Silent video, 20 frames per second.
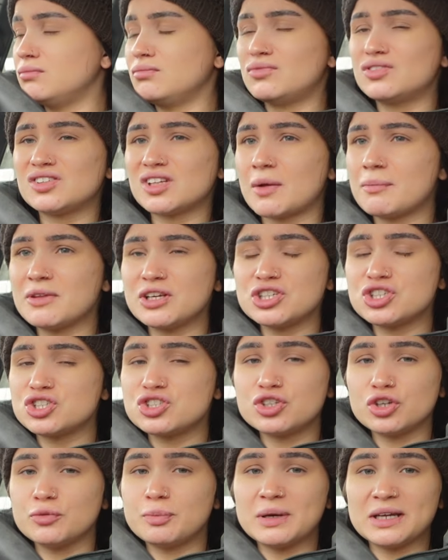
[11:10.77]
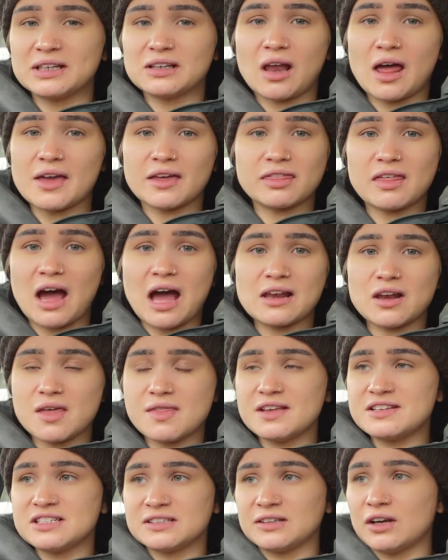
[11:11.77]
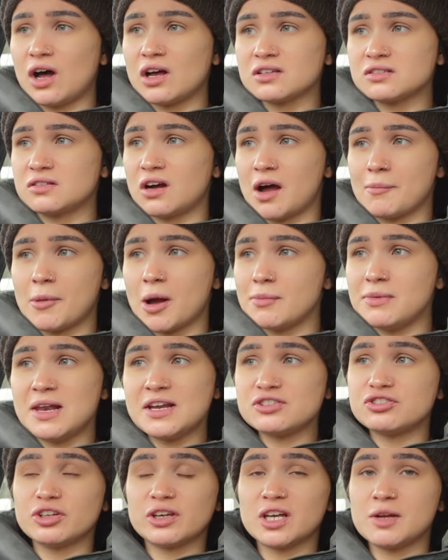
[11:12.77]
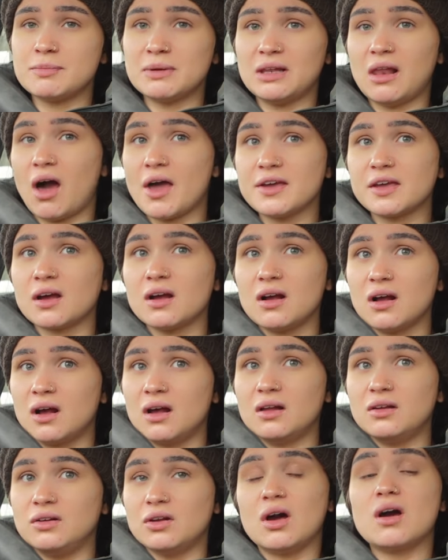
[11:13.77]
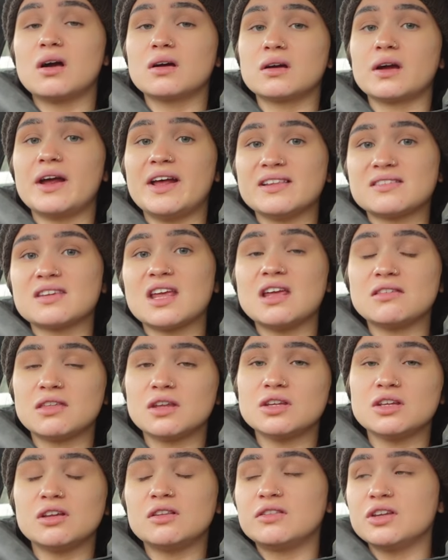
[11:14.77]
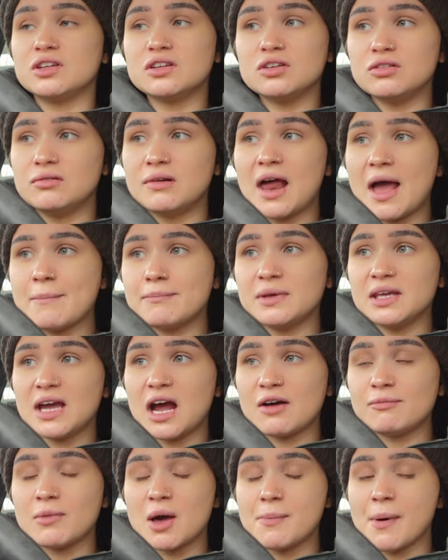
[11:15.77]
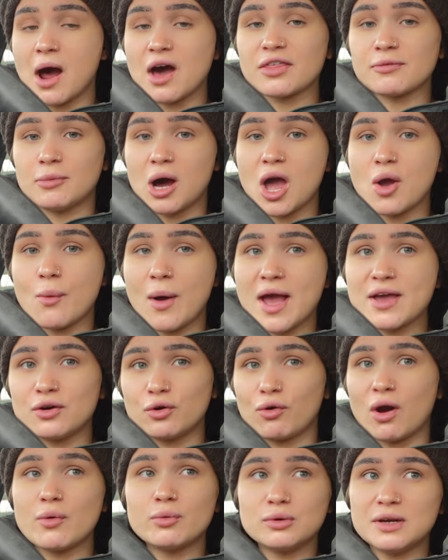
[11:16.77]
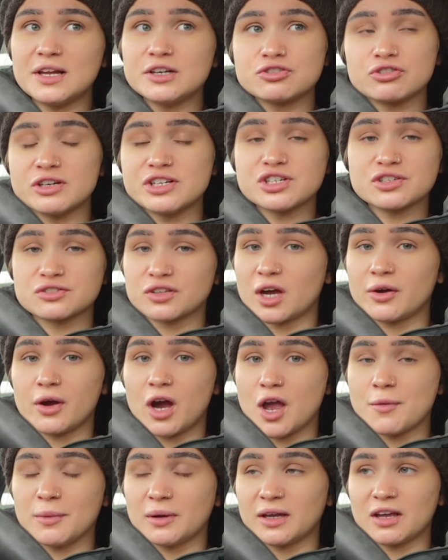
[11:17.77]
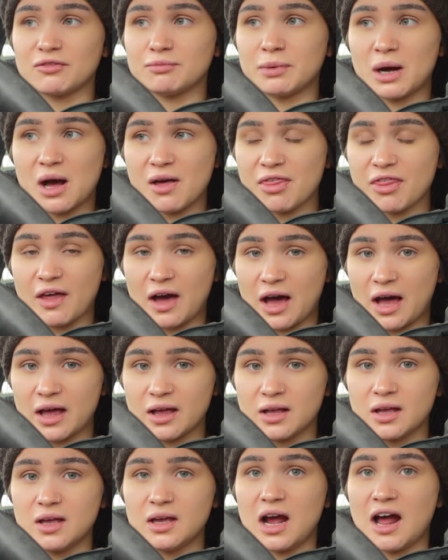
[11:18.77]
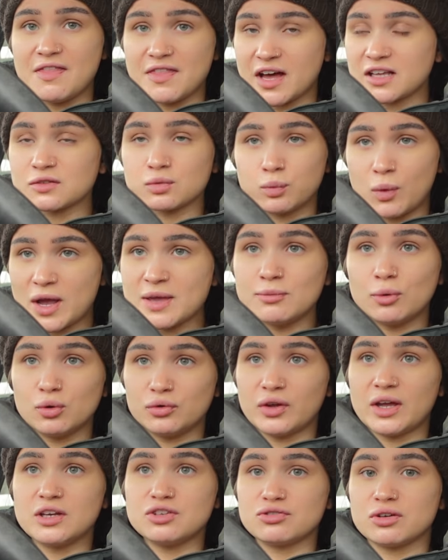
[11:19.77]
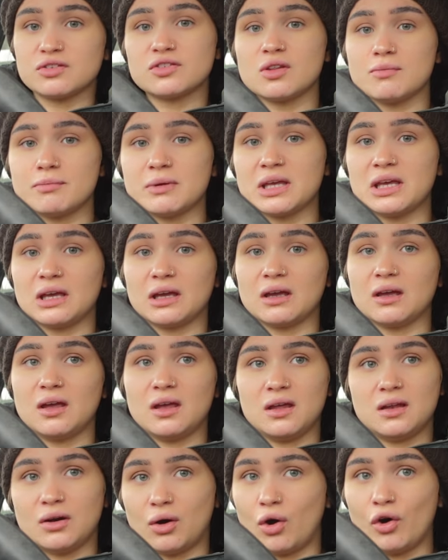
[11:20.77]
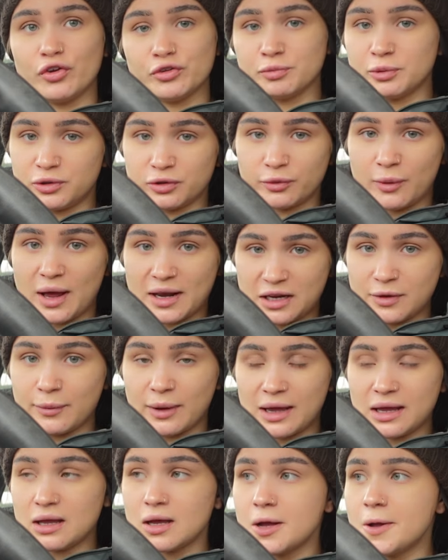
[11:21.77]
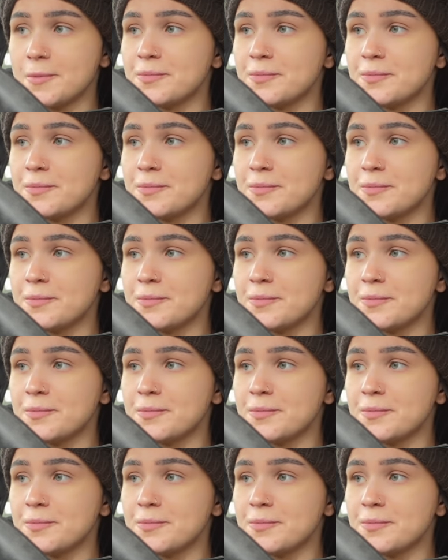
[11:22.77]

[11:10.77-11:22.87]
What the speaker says: something stupid like that, like they did last time, I'm literally going to be like, look, it's either that you let me have my birth my way, or I will literally just go home and give birth there. And that's way more dangerous than being in a hospital anyway.